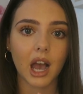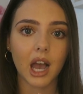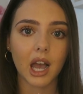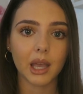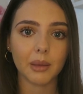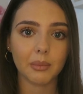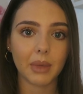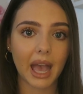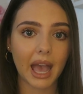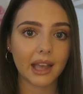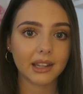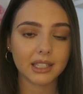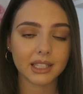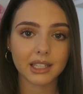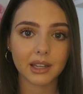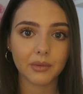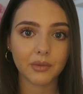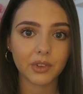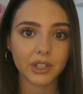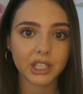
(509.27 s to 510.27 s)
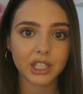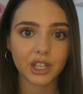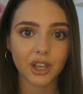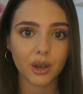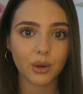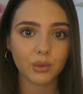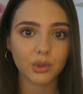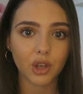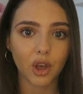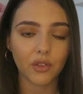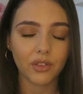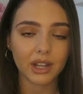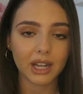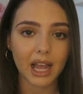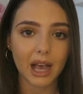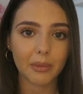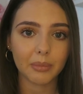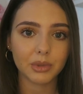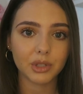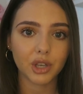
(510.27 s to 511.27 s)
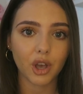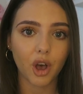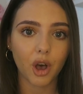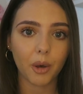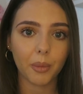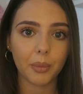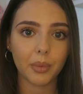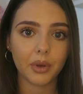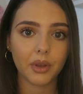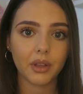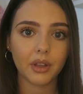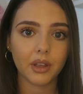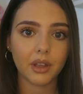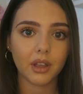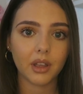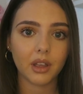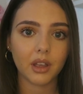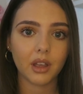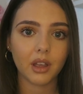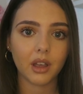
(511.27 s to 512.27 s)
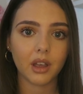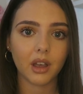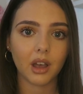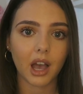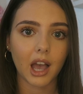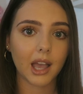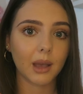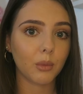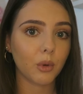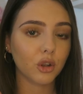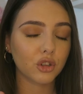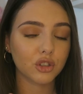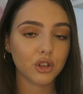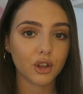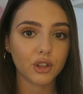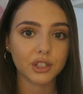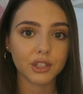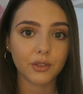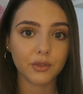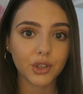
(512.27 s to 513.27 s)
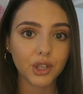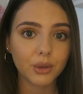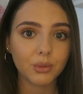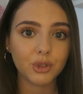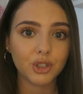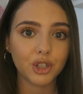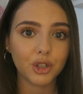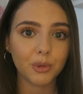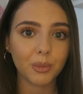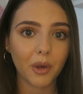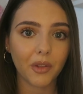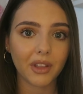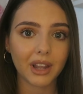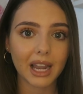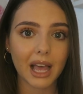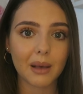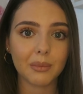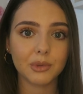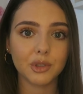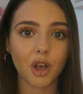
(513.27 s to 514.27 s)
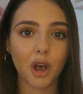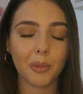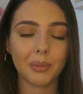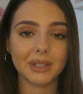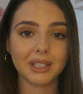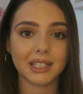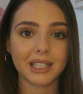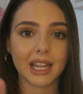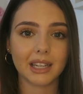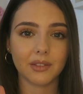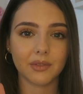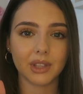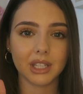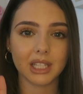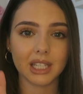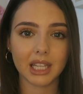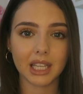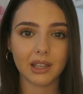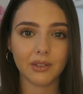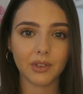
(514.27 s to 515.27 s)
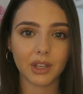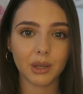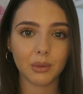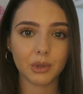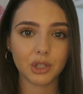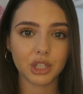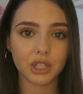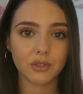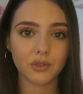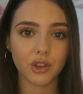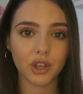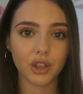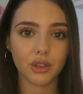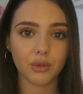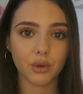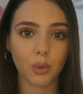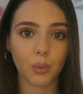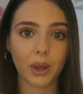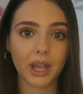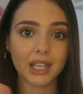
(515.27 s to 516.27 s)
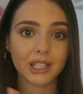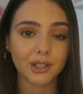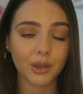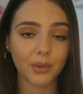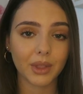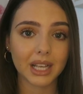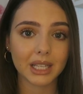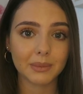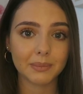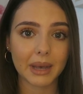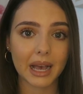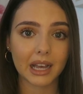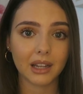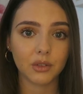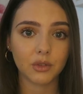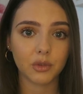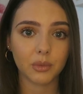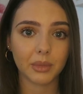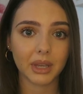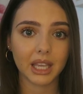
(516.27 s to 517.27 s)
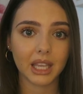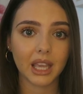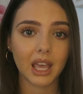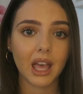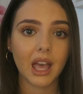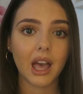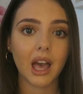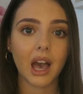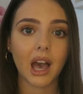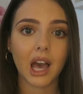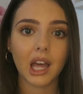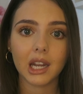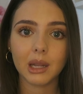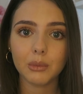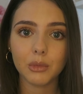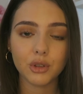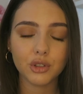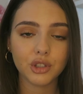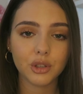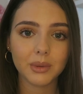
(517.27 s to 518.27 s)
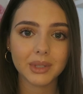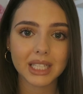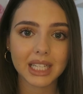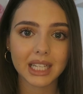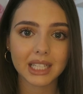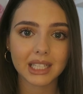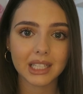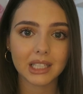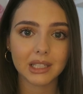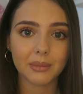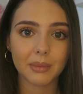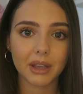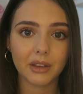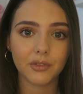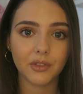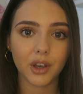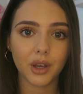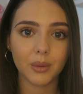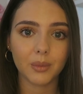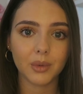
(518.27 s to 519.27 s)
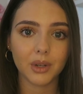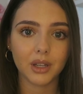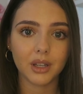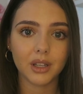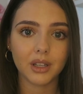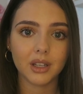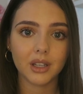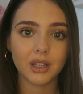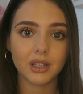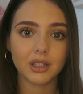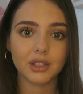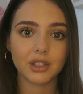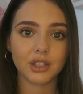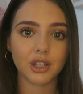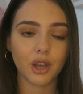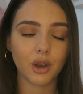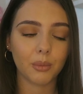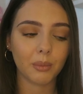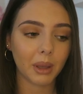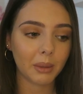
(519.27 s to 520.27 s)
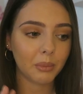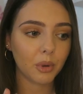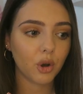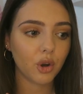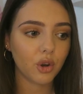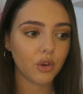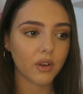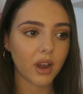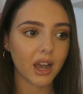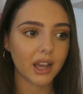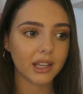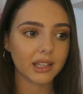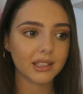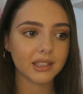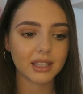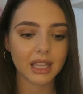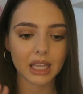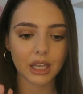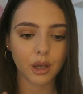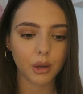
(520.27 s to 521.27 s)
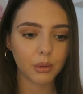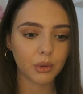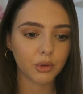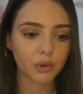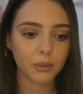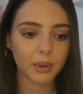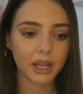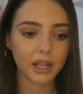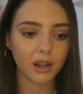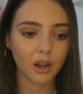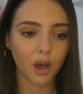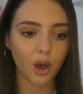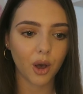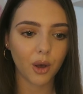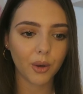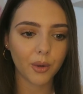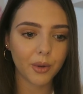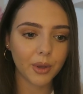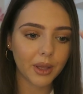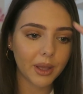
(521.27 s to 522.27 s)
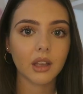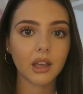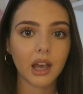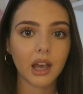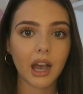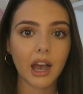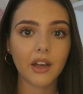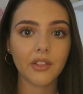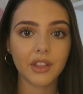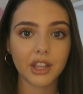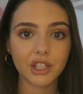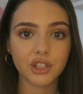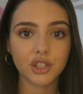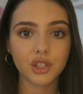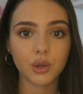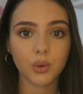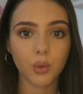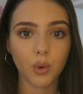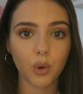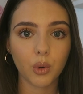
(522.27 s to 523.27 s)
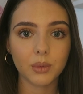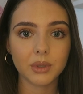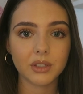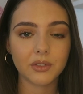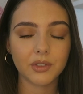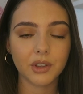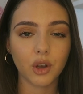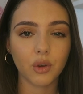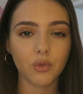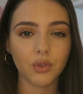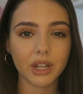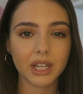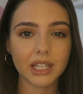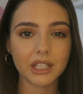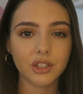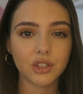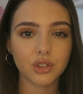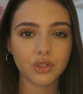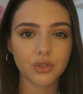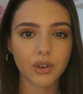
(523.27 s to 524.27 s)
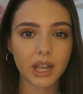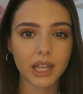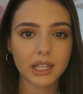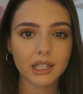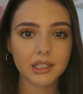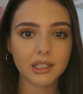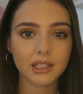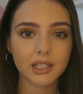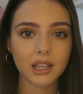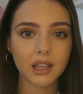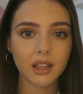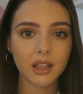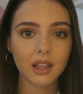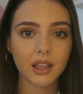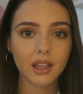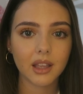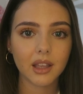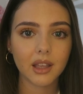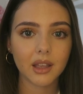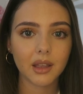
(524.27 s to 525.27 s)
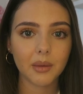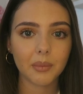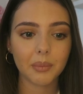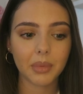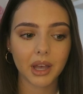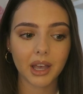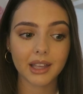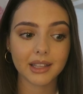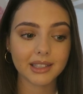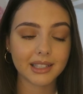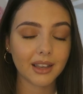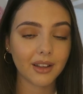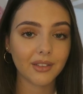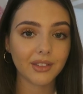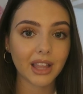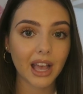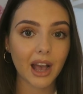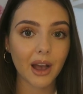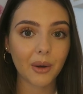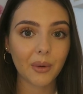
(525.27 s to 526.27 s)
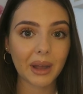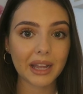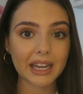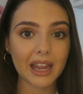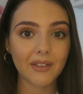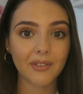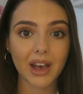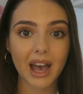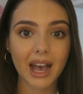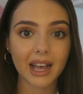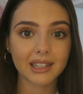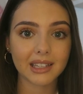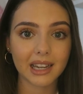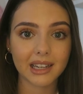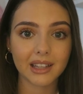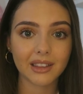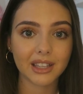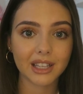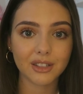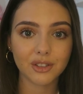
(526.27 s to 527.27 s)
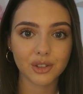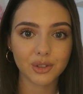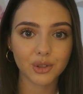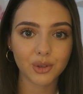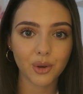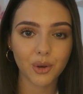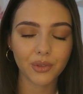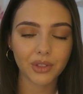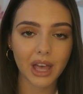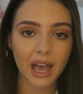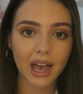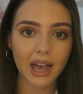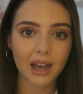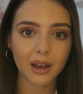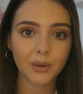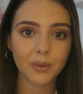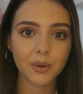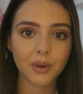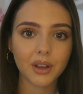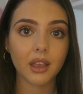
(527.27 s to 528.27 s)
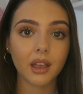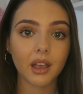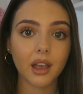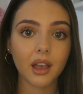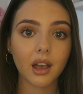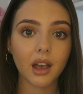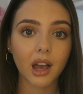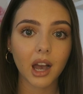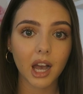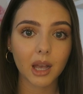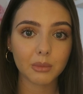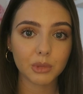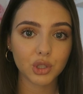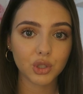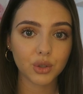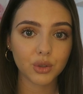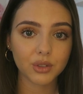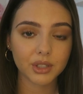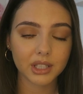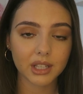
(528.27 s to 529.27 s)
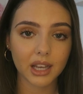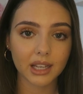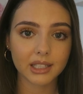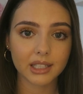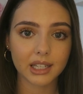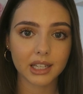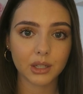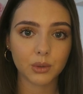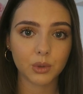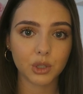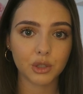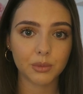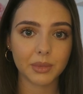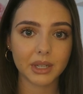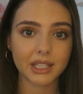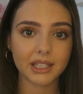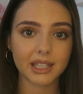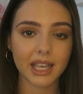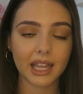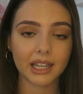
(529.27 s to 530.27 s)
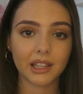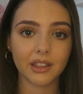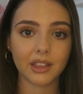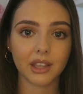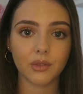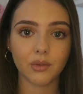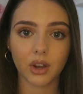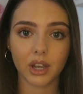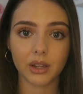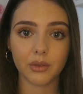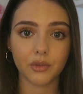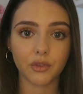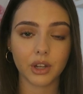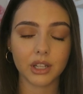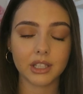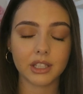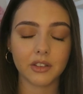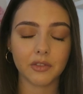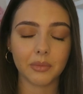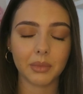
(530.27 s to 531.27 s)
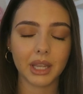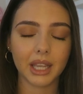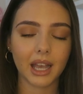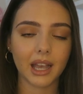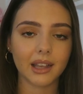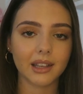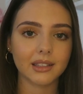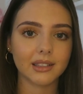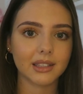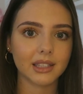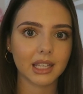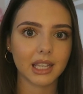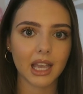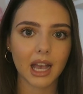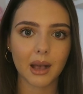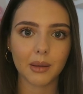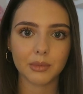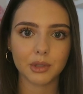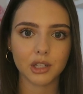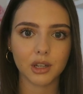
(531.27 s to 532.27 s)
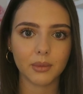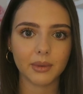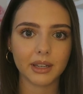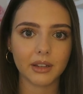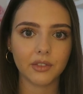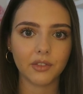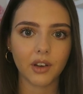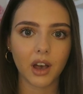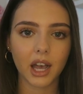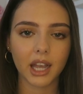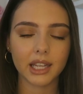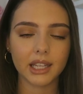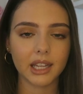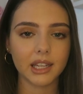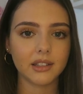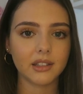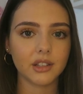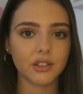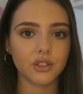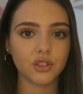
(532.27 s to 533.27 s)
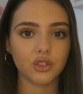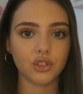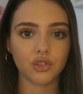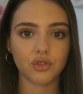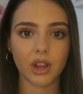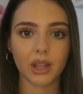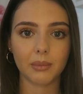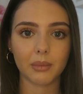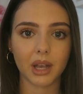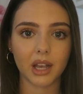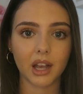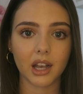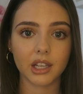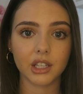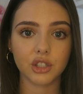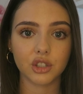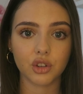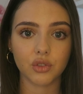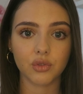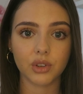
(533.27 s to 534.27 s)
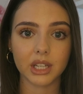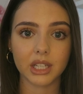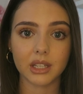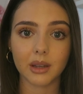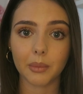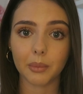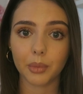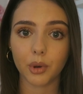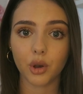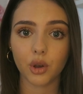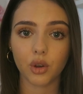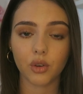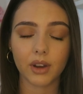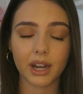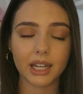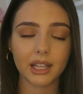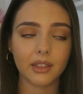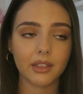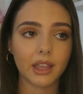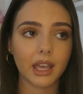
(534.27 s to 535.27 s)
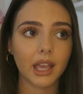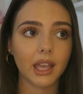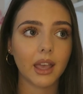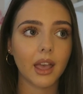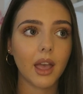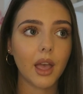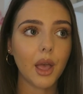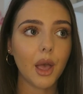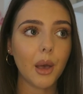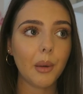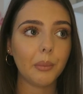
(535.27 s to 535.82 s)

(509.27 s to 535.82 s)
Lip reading: I'm editing videos on the laptop. I watch lots of YouTube on the laptop instead of the TV, which is further away, so that's bad for me. And I'm also addicted to my phone. So my poor eyes, they go through it a lot and they do always feel really strained. But until now, I never had anything to sort that out. I'm short-sighted, which means anything right in front of me, I can see absolutely fine. It doesn't strain my eyes to read a book or anything.